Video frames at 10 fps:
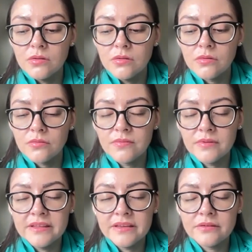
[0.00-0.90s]
you're
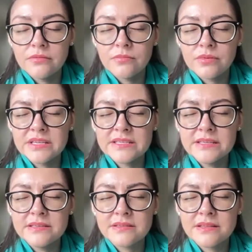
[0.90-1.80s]
feeling
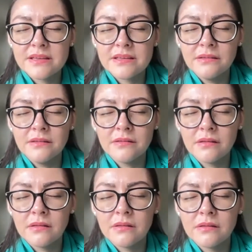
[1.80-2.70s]
resistance,
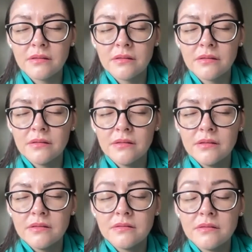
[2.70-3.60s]

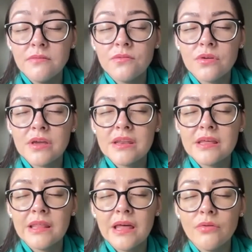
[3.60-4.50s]
see if you can
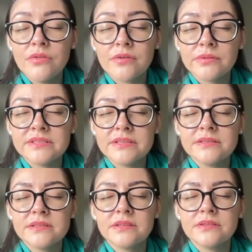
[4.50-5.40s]
allow the
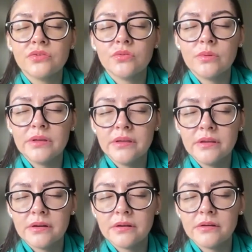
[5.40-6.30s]
resistance to be
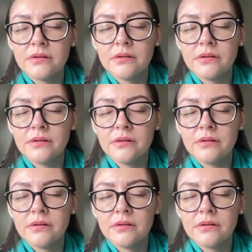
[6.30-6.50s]
here.